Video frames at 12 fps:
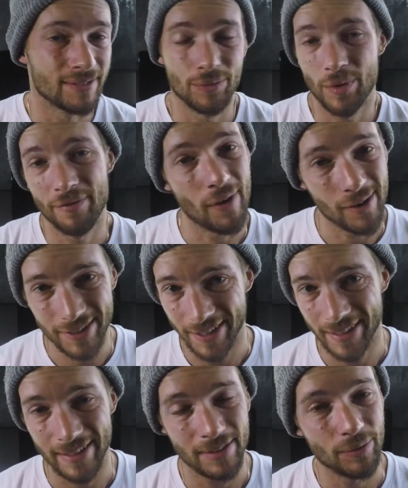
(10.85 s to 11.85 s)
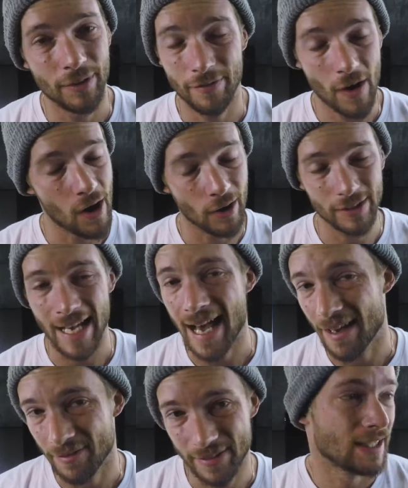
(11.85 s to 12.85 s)
We've all done it. We've all
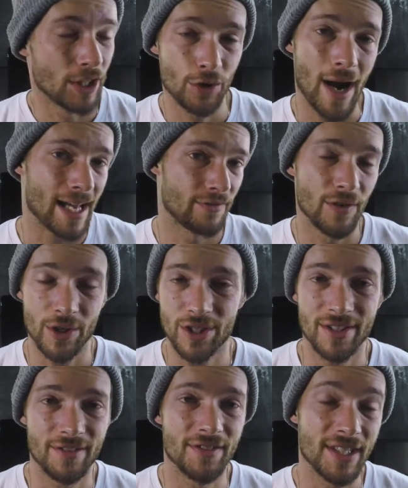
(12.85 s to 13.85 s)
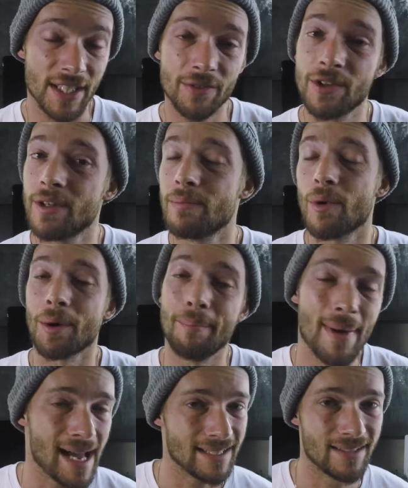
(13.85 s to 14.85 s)
had cracked versions of Serum or
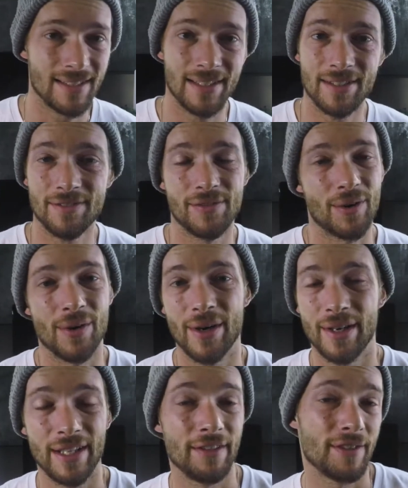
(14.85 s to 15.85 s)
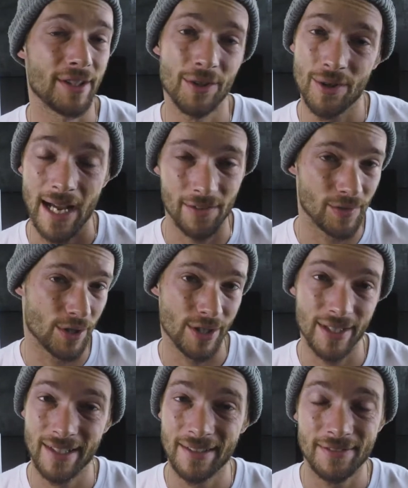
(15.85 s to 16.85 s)
Massive or even a cracked
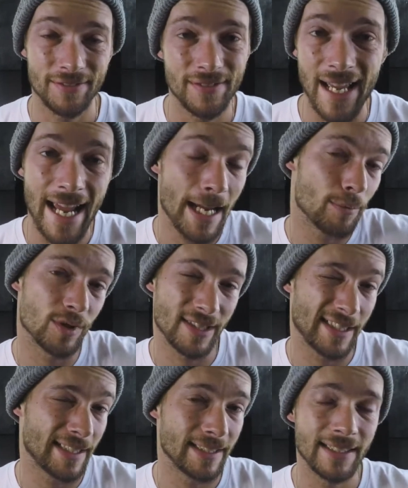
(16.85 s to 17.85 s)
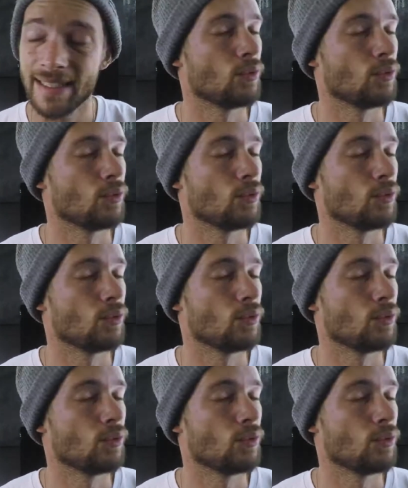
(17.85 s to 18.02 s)
version of Ableton.